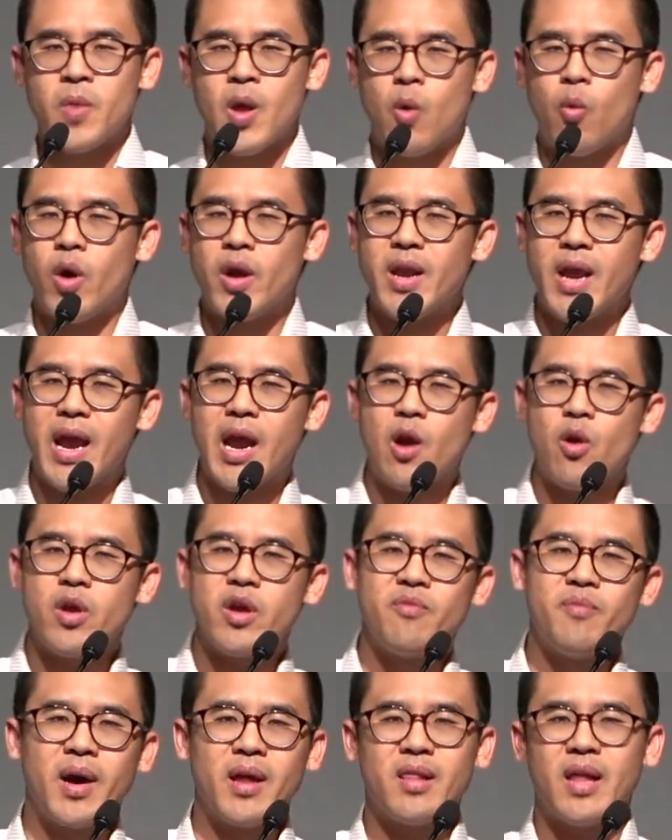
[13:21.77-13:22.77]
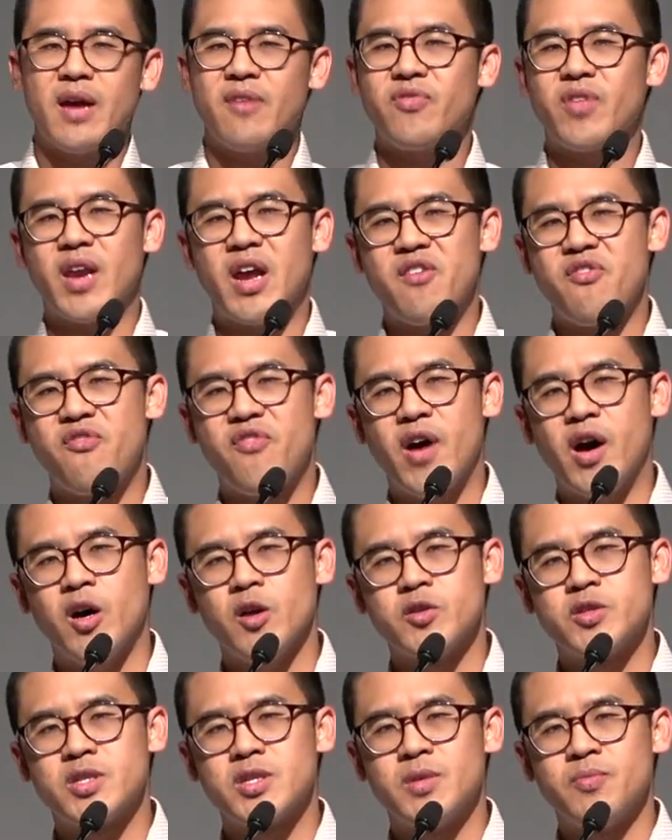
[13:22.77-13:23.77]
that I
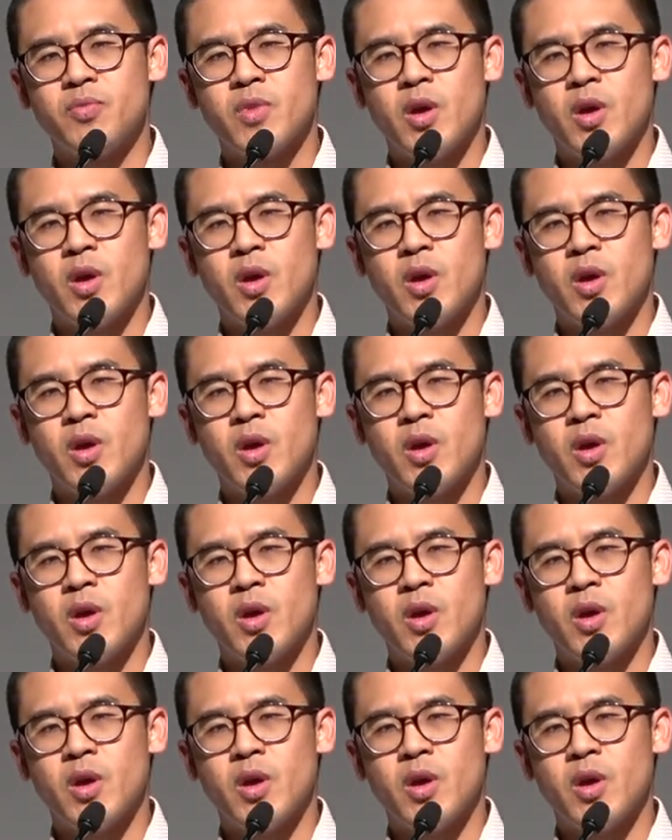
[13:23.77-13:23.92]
felt